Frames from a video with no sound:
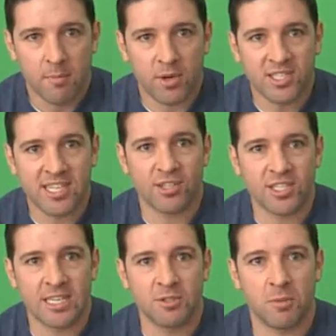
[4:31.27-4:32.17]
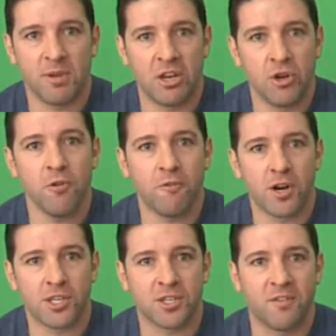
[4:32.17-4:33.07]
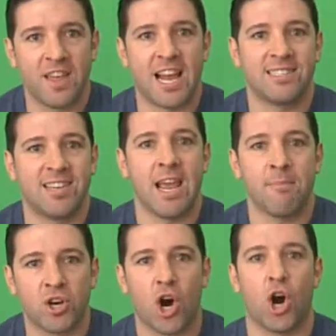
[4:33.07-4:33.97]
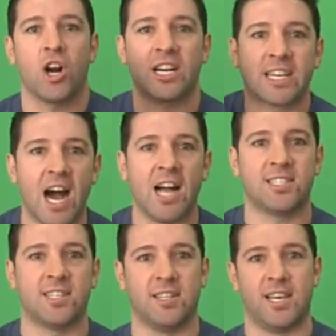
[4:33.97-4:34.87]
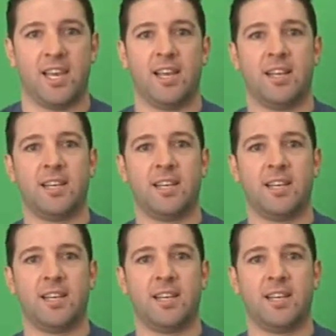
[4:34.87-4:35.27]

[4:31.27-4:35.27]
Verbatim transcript: because there seems to be a new version of that damn car constantly.